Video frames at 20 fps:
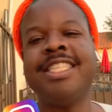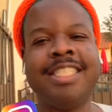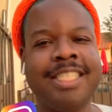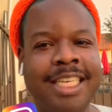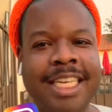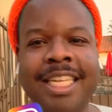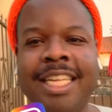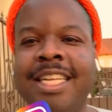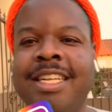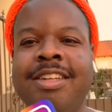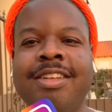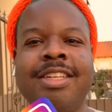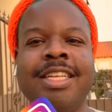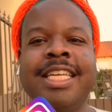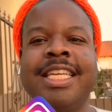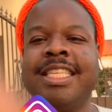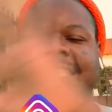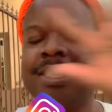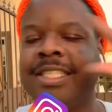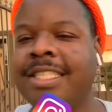Deal
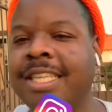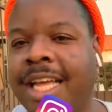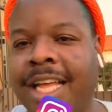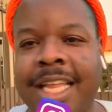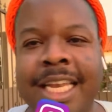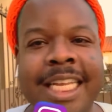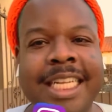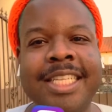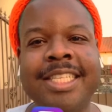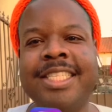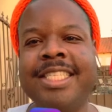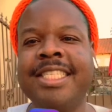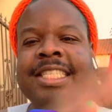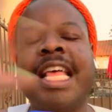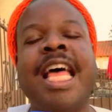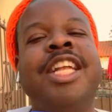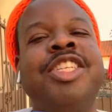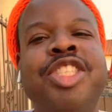is done. It's set.